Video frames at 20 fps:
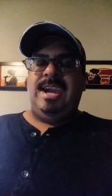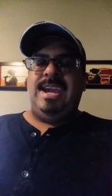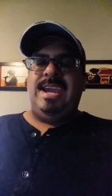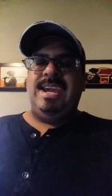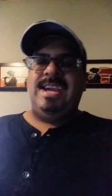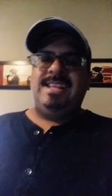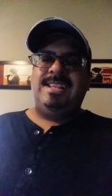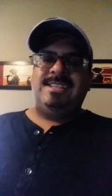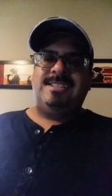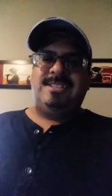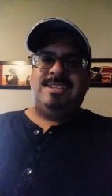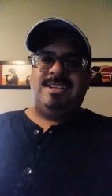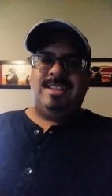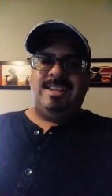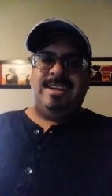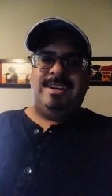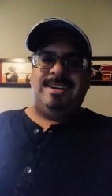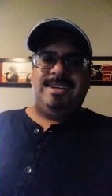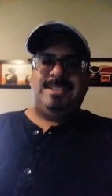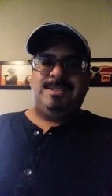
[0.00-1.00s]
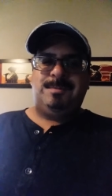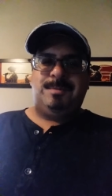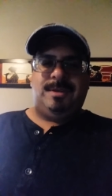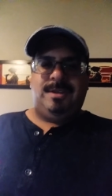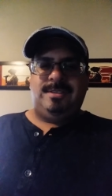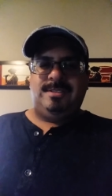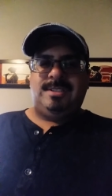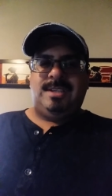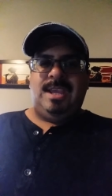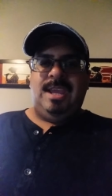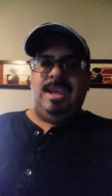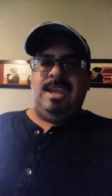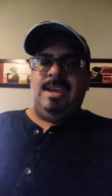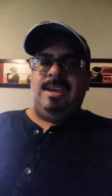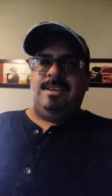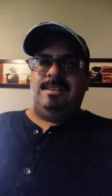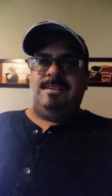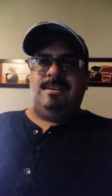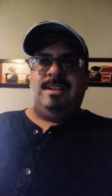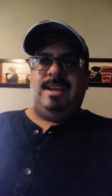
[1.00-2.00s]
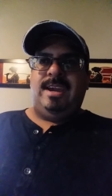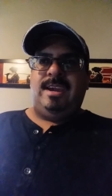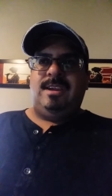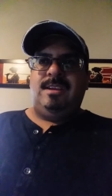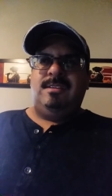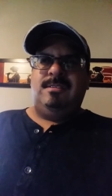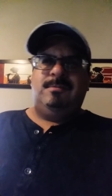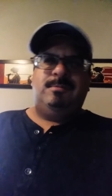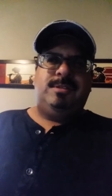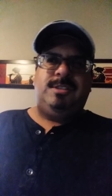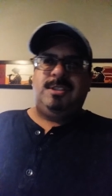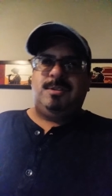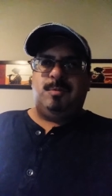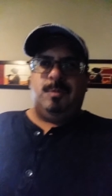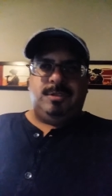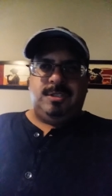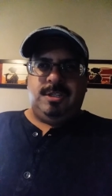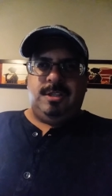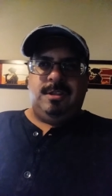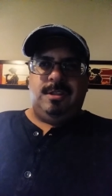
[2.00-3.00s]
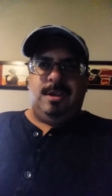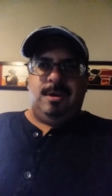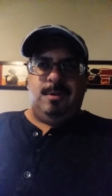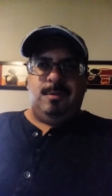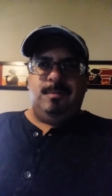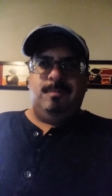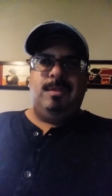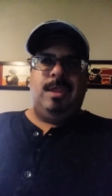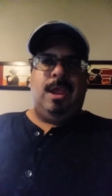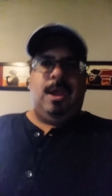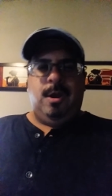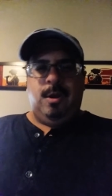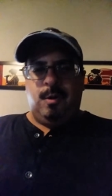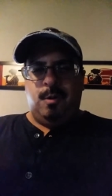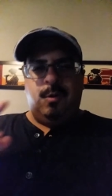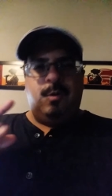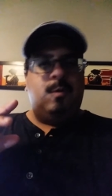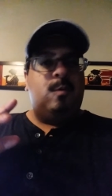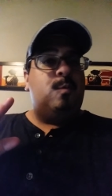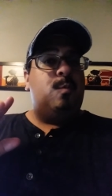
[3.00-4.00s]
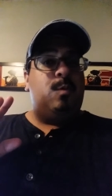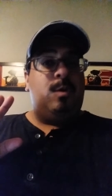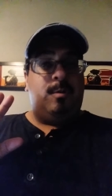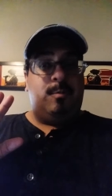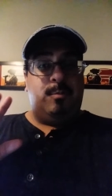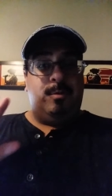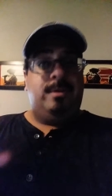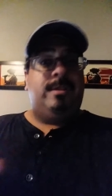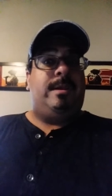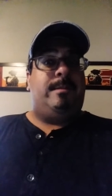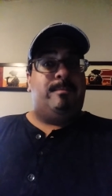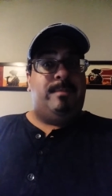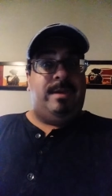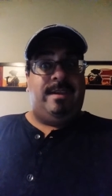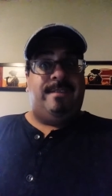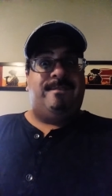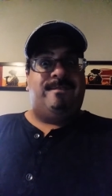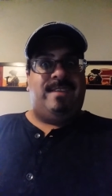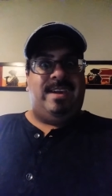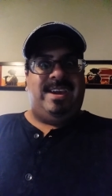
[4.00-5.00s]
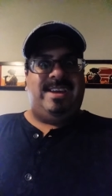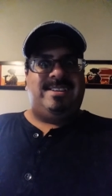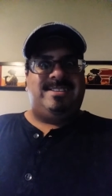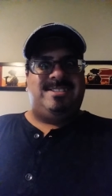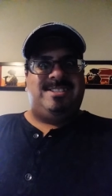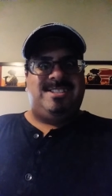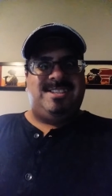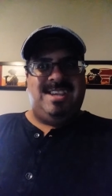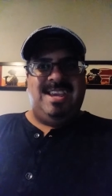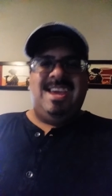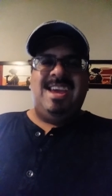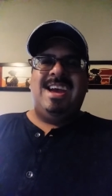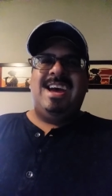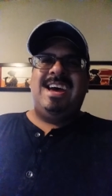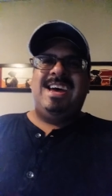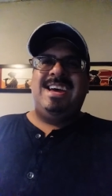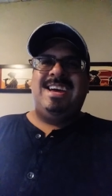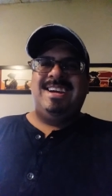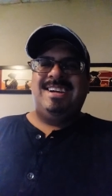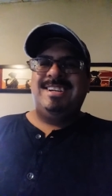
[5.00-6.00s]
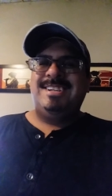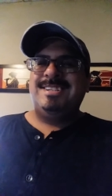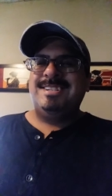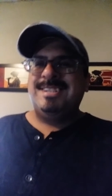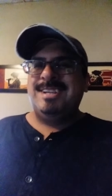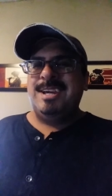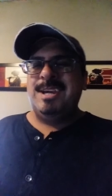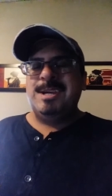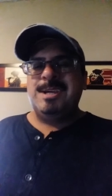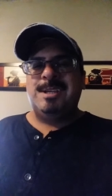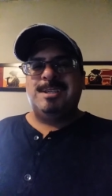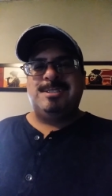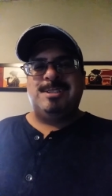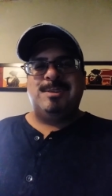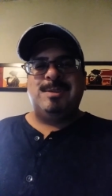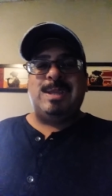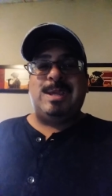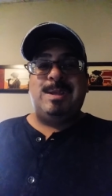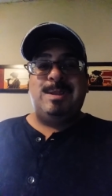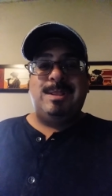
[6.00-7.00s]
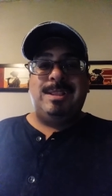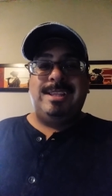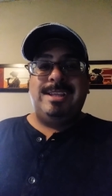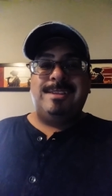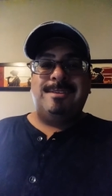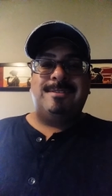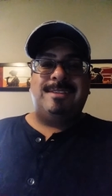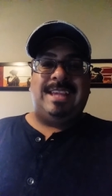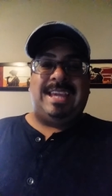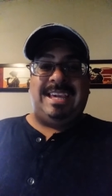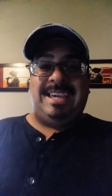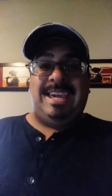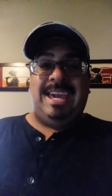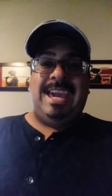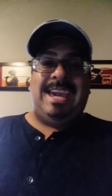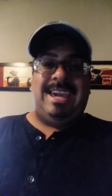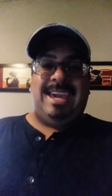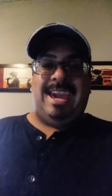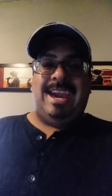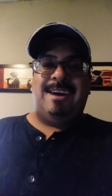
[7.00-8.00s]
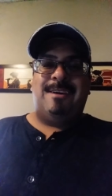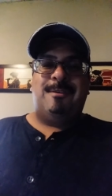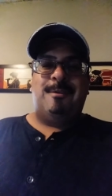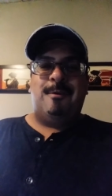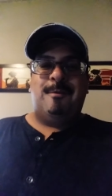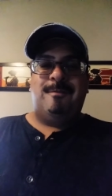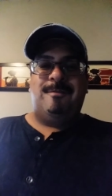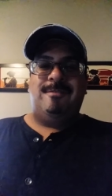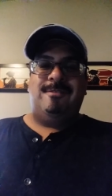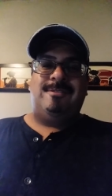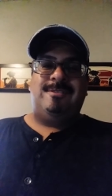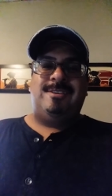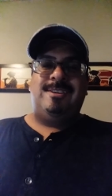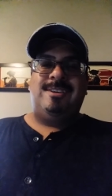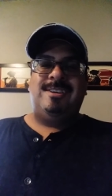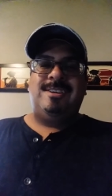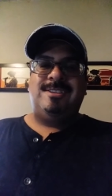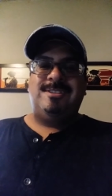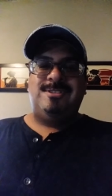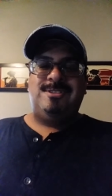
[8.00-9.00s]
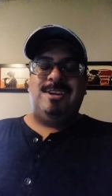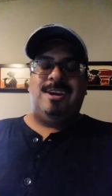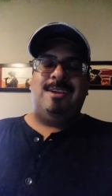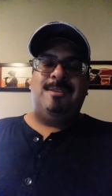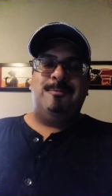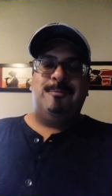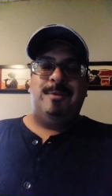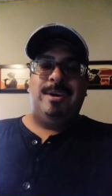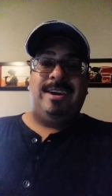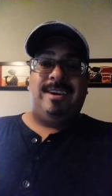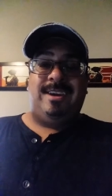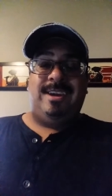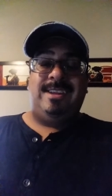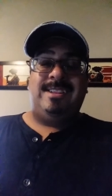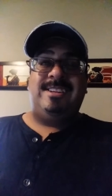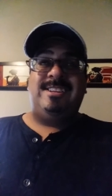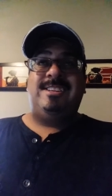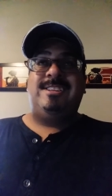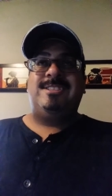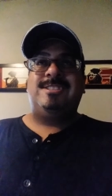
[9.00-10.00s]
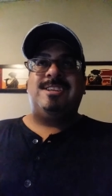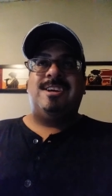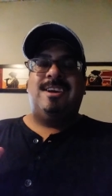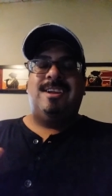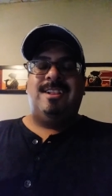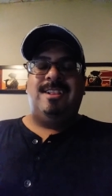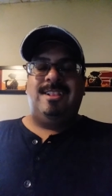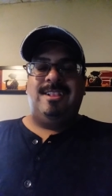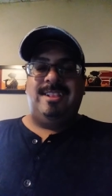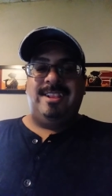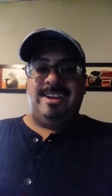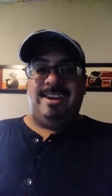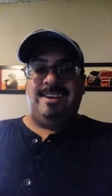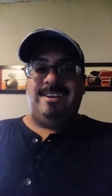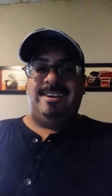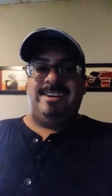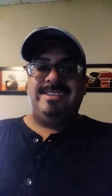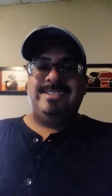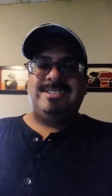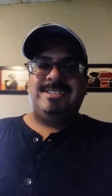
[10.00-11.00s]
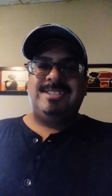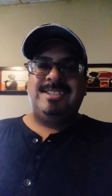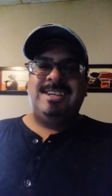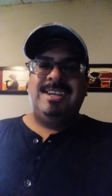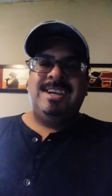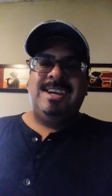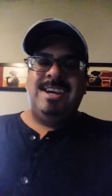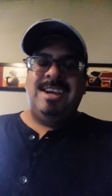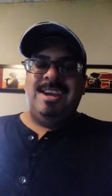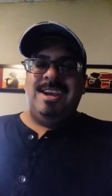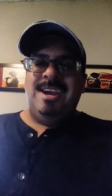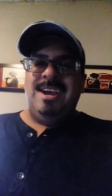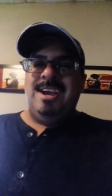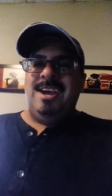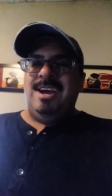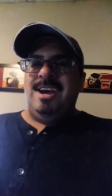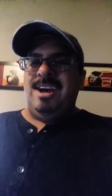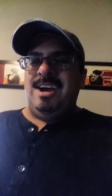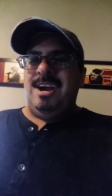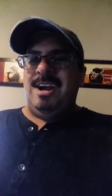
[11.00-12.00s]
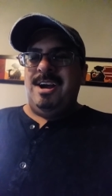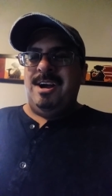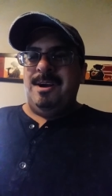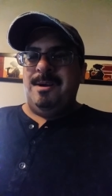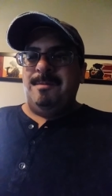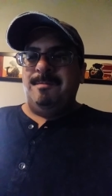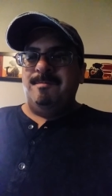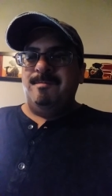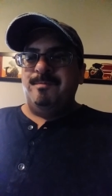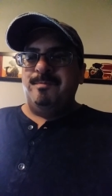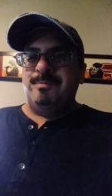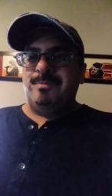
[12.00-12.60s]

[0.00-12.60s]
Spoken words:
and it's hilarious because they're like, we just want you to know, we're really big fans. So they literally geek out over John Wick, and it is hilarious. Um,